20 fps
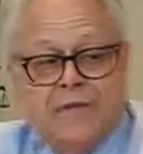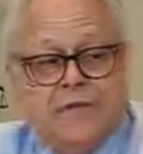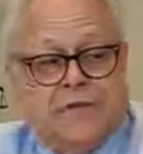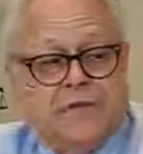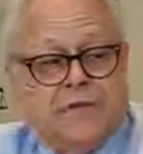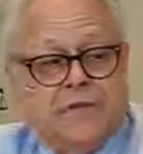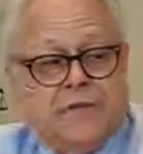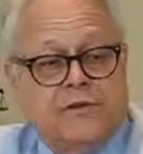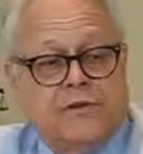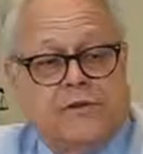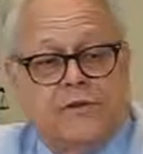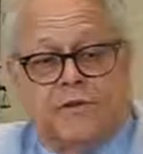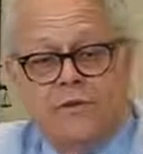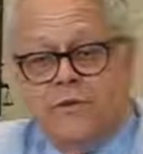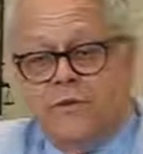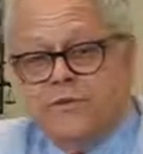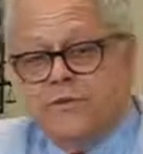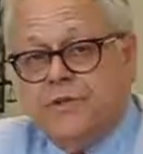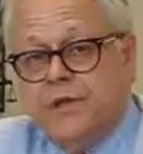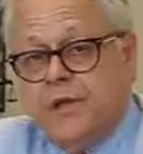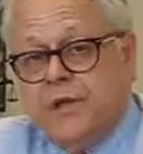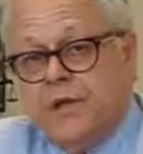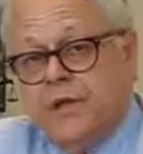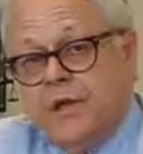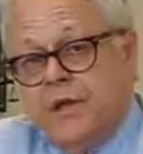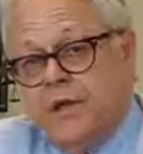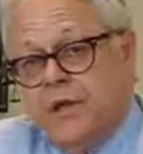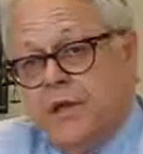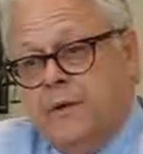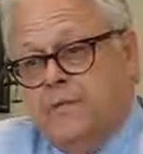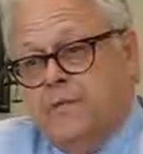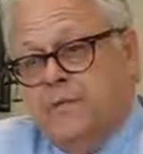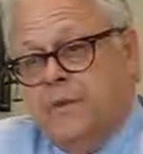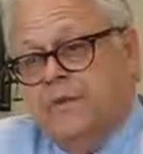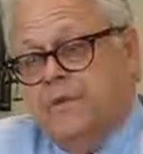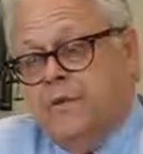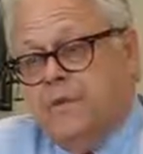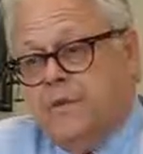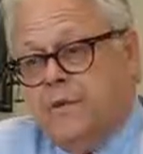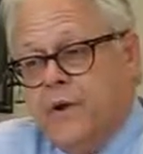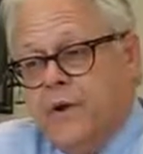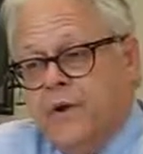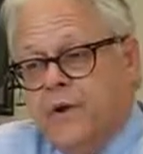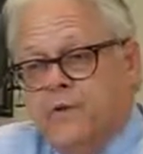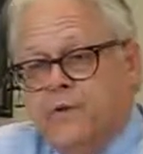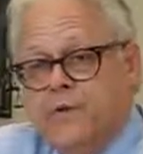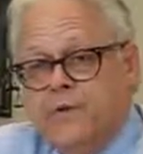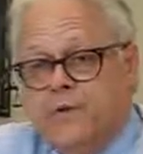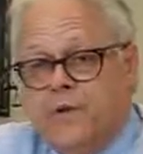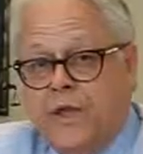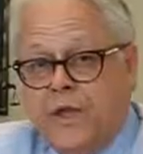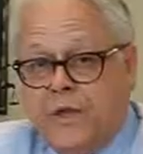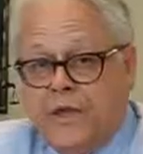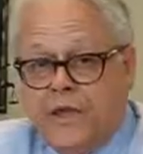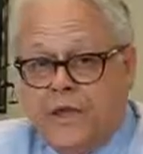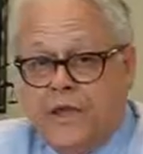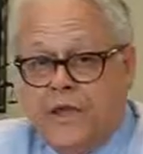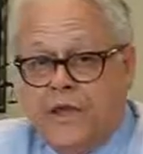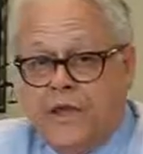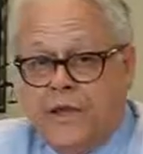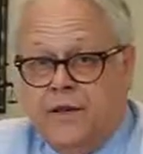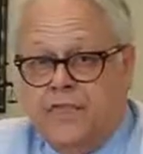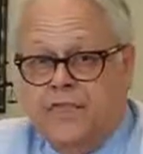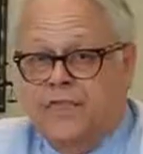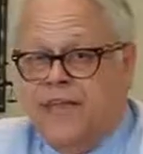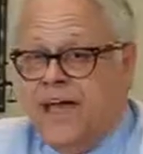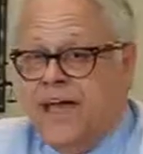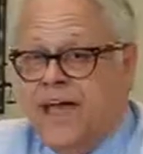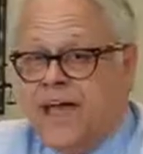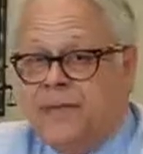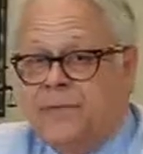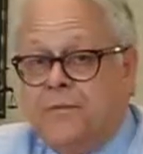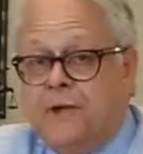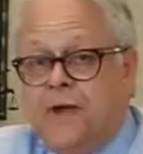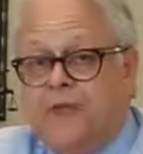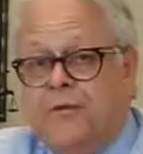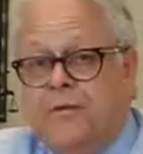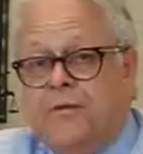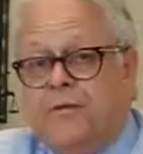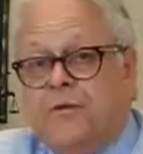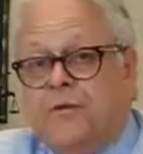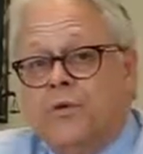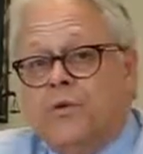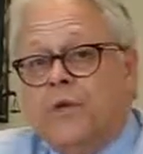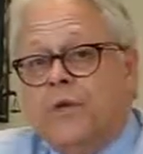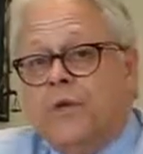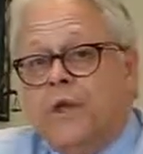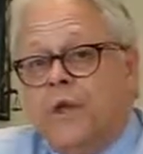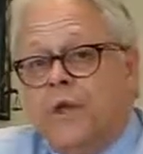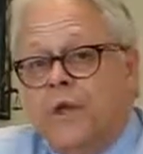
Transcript: And these are rules that if you break them, you can get fined by the court.